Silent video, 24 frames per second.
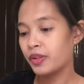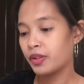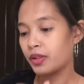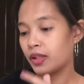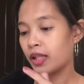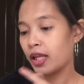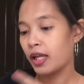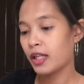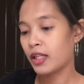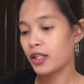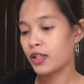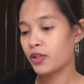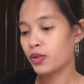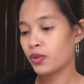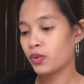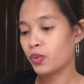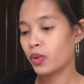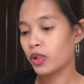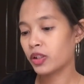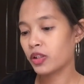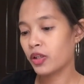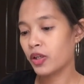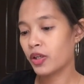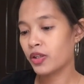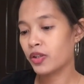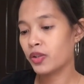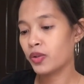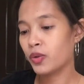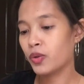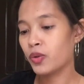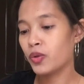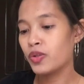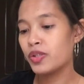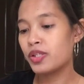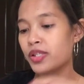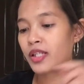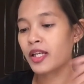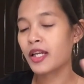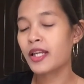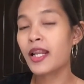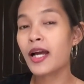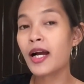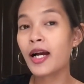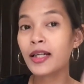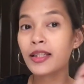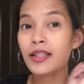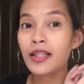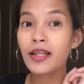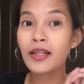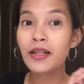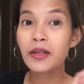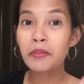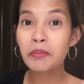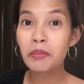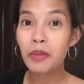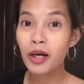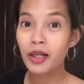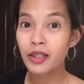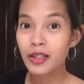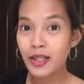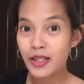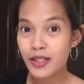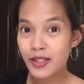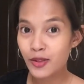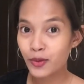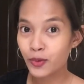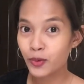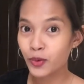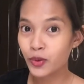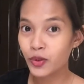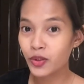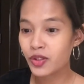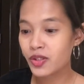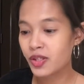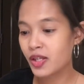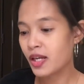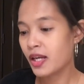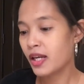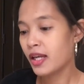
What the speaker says: tell you what are those. Kailangan nila ng bodysuit,